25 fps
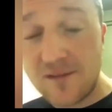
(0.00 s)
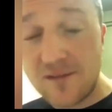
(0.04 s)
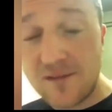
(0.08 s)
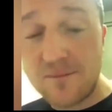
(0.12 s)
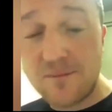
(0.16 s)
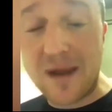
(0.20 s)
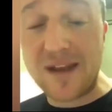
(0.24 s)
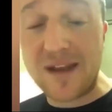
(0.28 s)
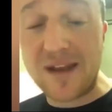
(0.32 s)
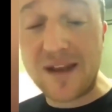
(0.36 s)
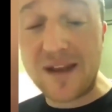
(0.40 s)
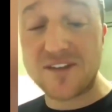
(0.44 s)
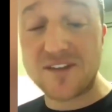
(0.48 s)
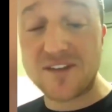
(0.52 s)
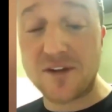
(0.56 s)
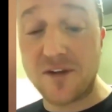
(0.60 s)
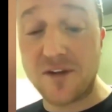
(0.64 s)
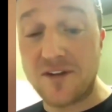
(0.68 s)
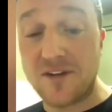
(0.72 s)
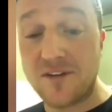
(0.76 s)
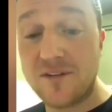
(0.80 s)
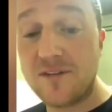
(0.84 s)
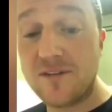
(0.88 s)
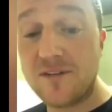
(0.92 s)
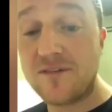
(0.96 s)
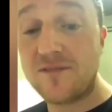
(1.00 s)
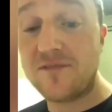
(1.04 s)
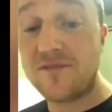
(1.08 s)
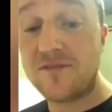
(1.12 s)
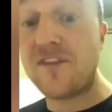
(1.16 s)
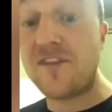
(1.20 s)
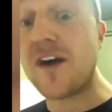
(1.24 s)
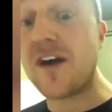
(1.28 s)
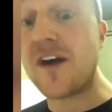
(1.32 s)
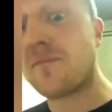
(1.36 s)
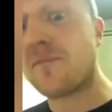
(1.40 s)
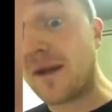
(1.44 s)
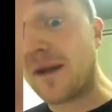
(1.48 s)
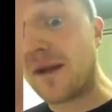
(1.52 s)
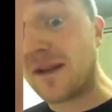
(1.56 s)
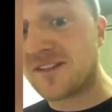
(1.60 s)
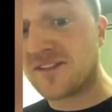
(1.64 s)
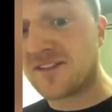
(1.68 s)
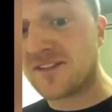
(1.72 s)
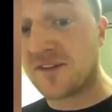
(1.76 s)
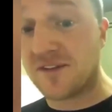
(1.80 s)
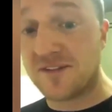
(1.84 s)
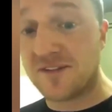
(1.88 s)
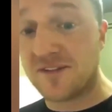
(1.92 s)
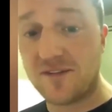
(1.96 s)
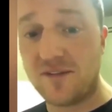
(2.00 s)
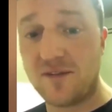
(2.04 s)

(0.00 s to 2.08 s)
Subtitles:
Palestine. Palestine.